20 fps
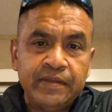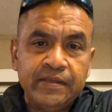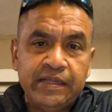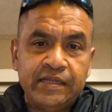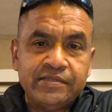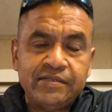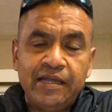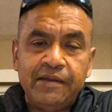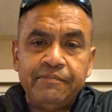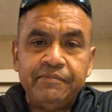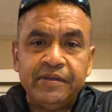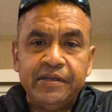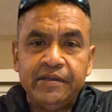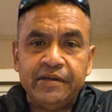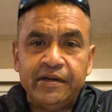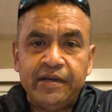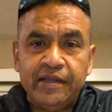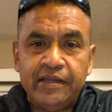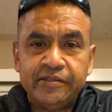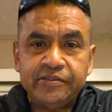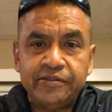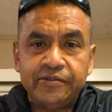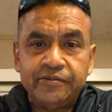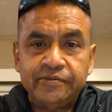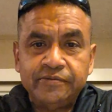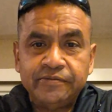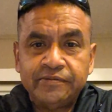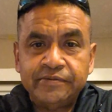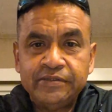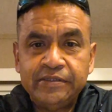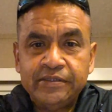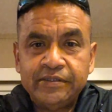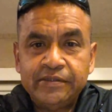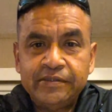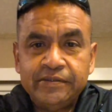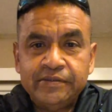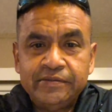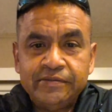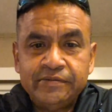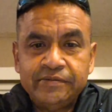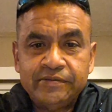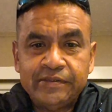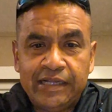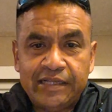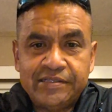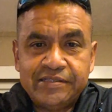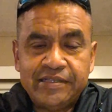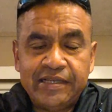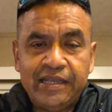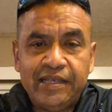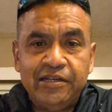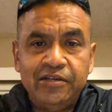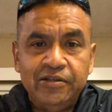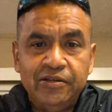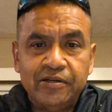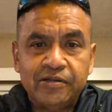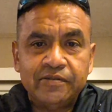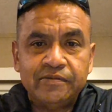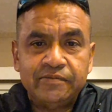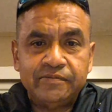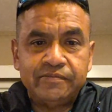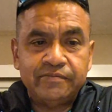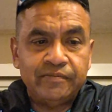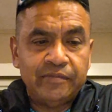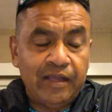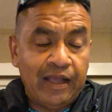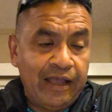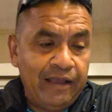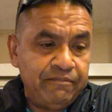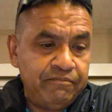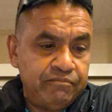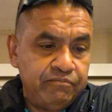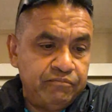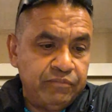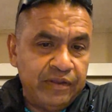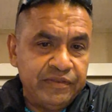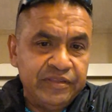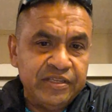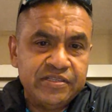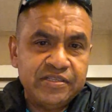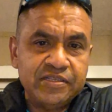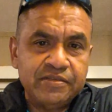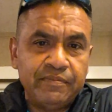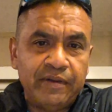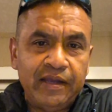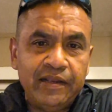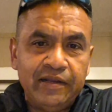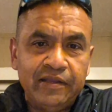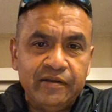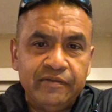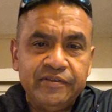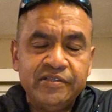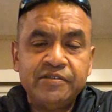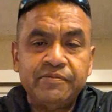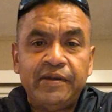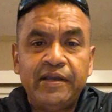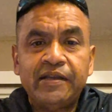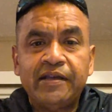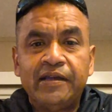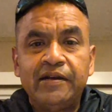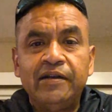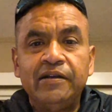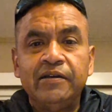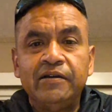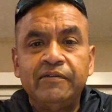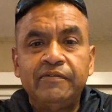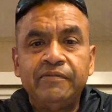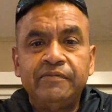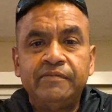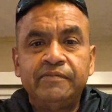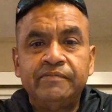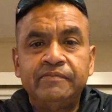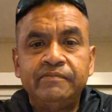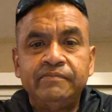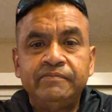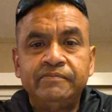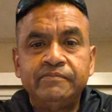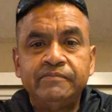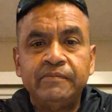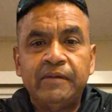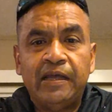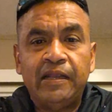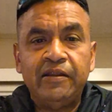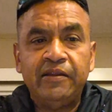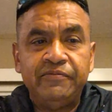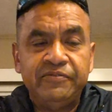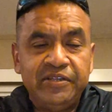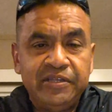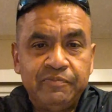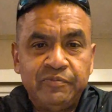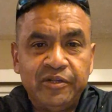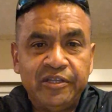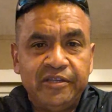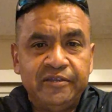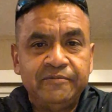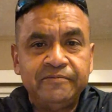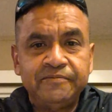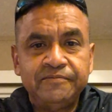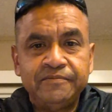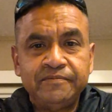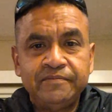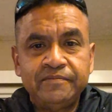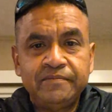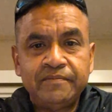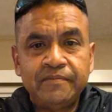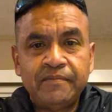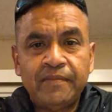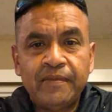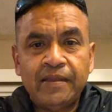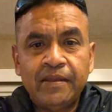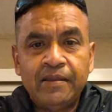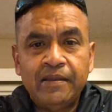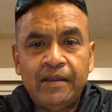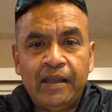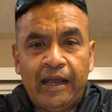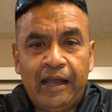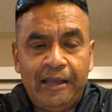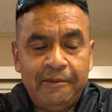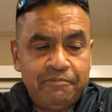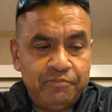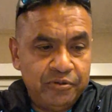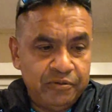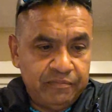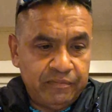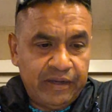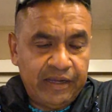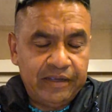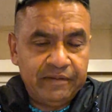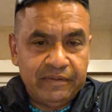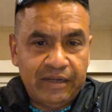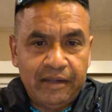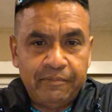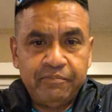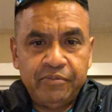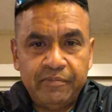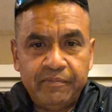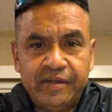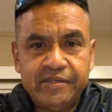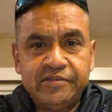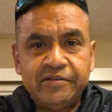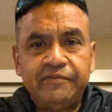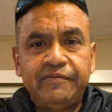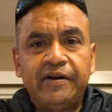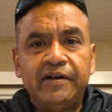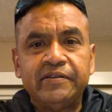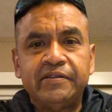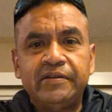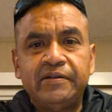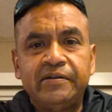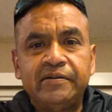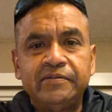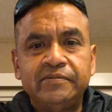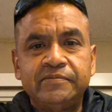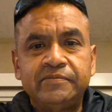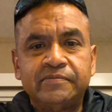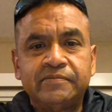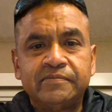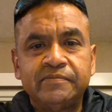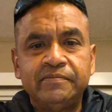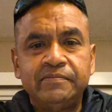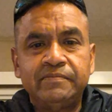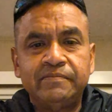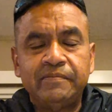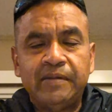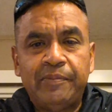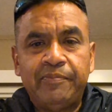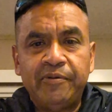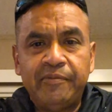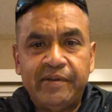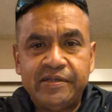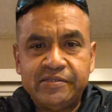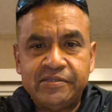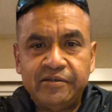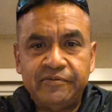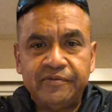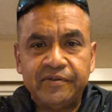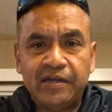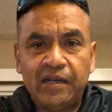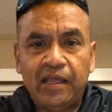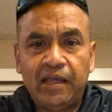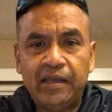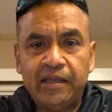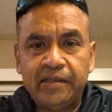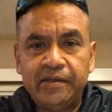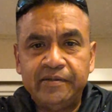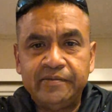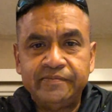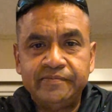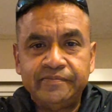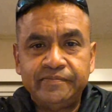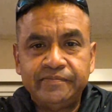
That's not being an asshole. That's saying, look, this is my love. This is my kind of love. I love deeply. I put myself out there. I put myself on the line.